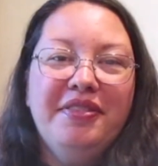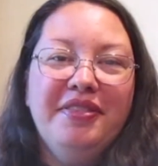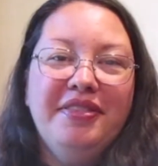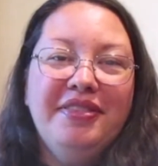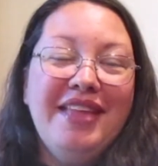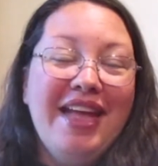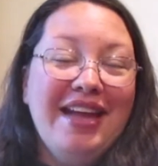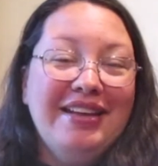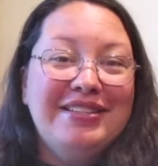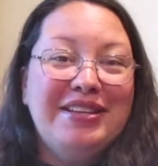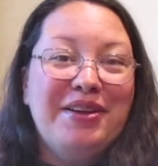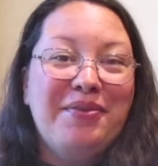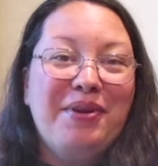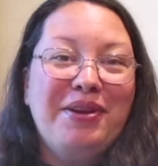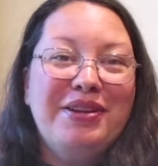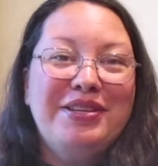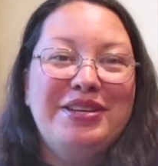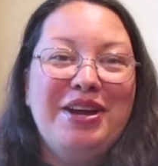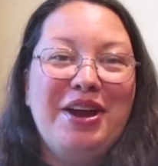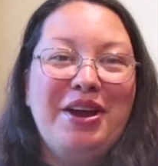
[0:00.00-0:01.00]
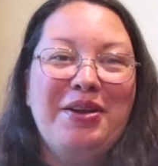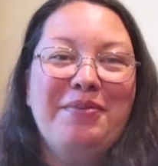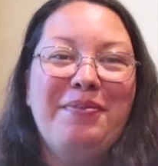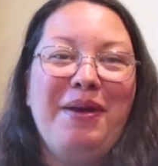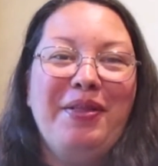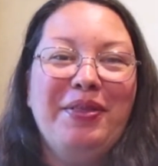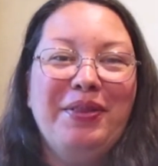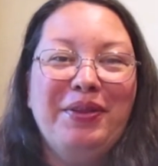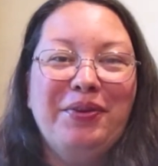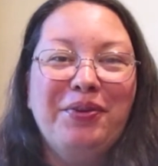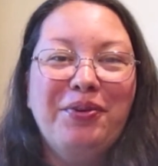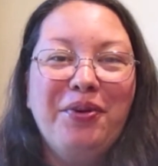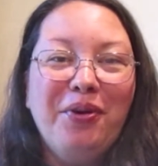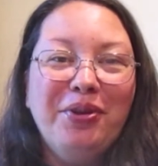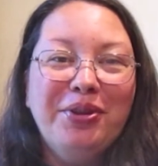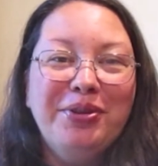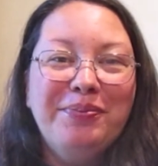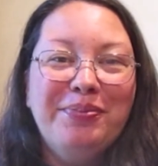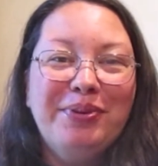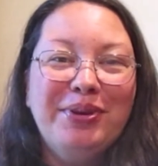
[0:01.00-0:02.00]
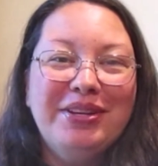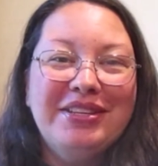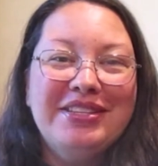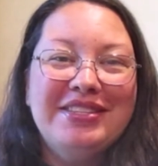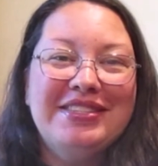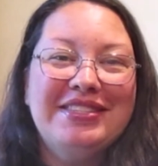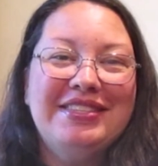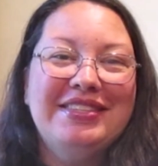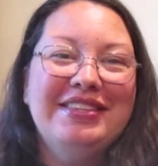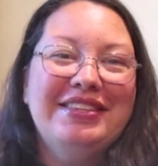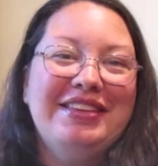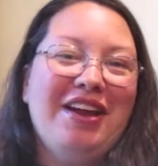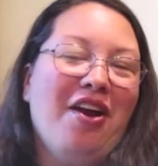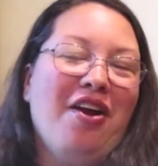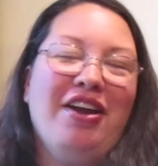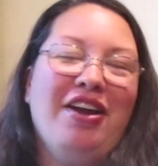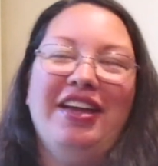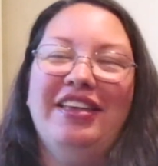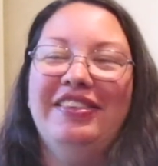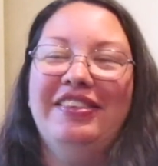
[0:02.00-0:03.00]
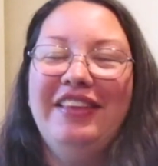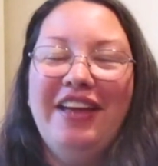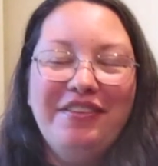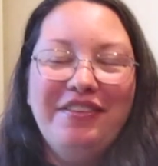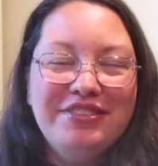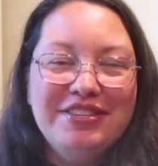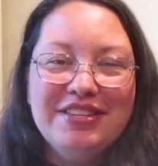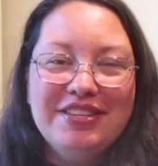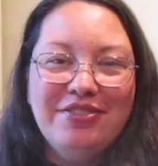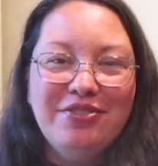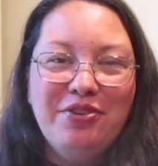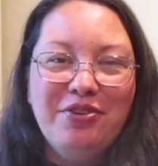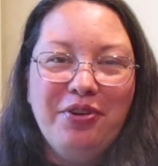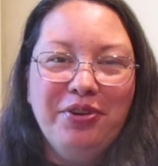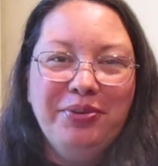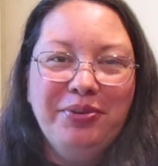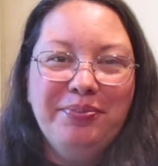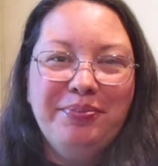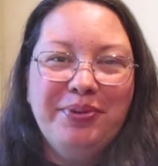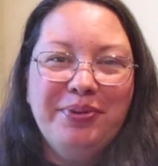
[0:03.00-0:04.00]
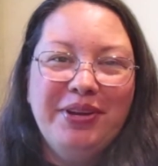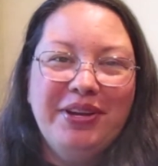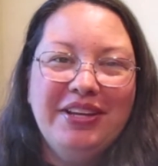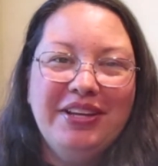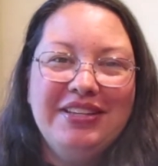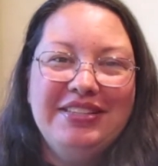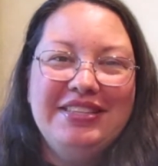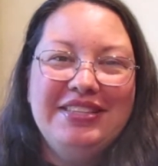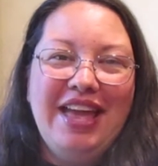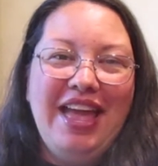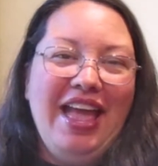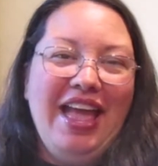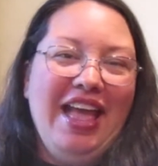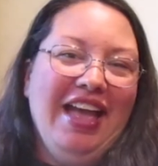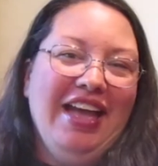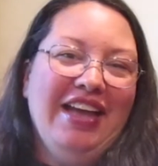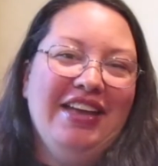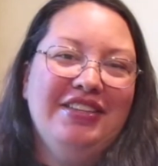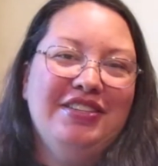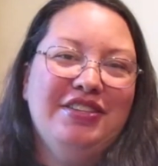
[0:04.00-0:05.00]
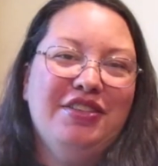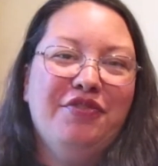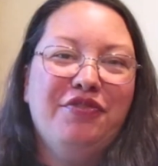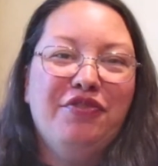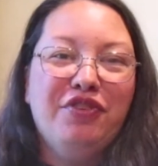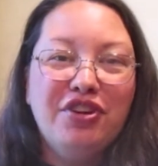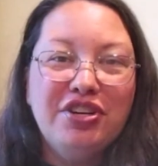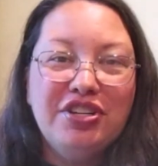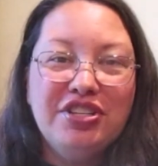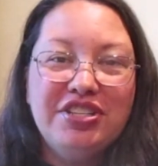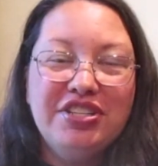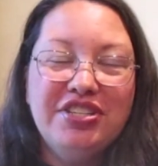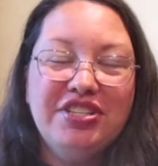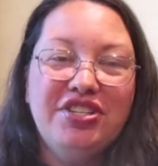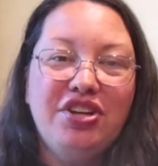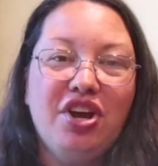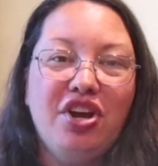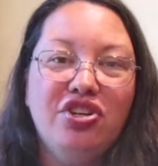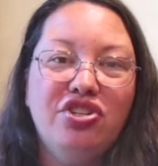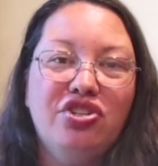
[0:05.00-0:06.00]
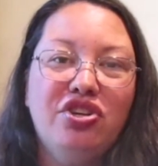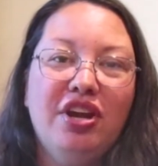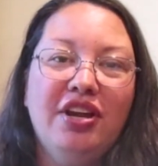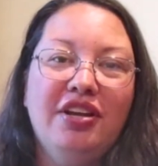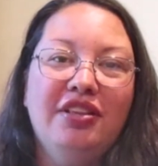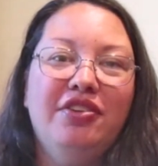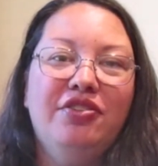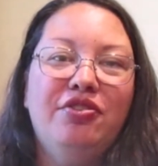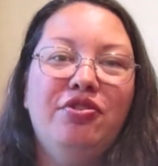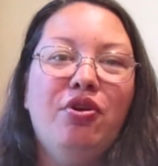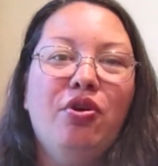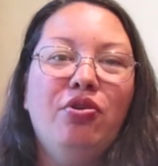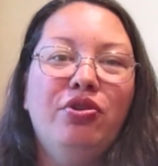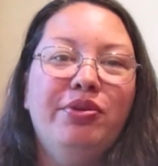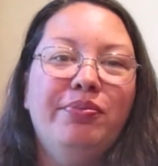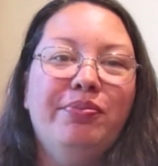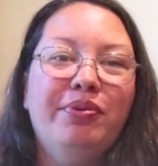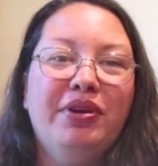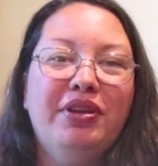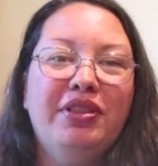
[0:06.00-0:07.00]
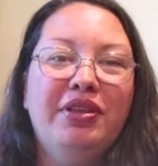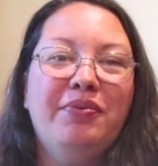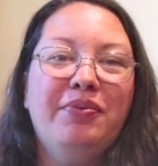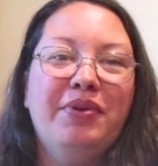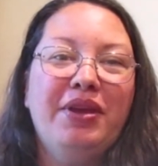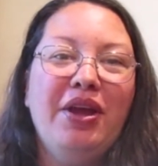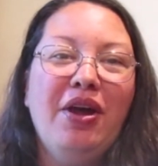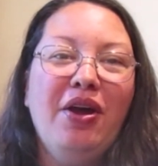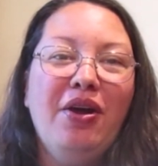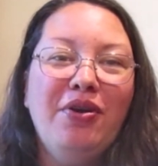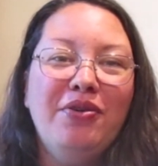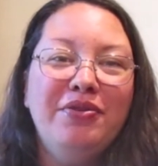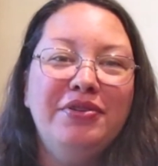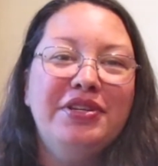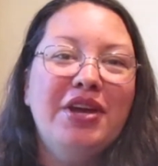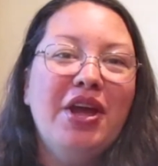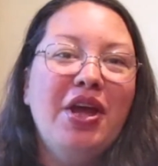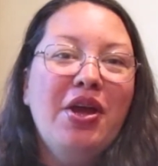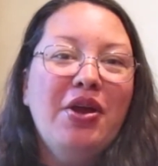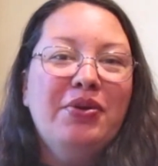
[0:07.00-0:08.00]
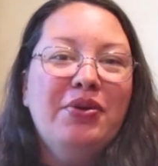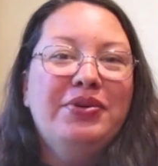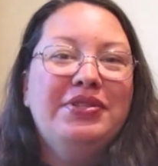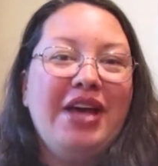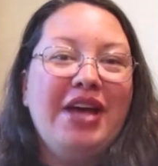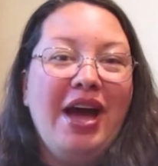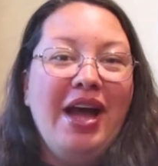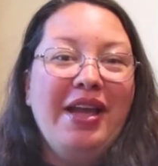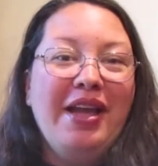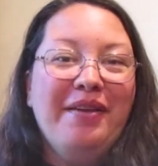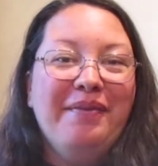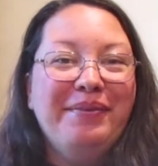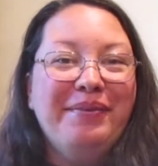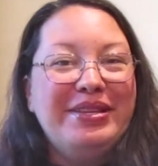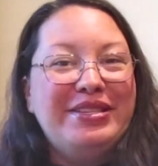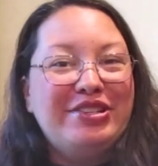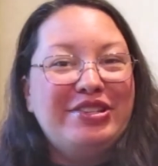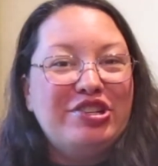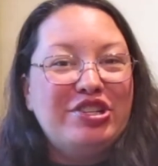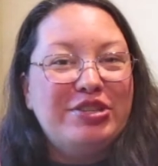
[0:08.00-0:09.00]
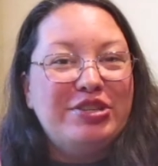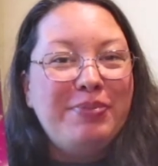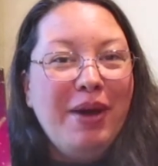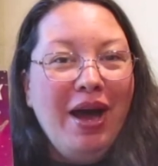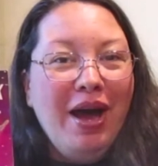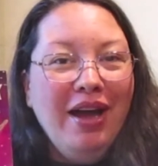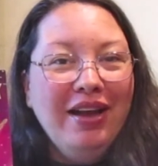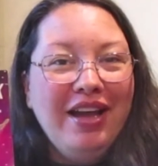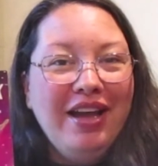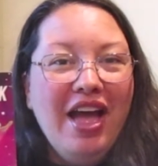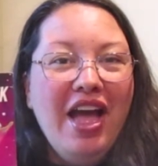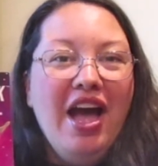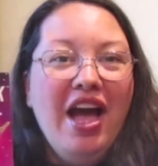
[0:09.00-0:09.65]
Next, I want to talk about Little Golden books. Aria loves Little Golden books, and the first Star Trek Little Golden book that we owned was I Am Mr. Spock.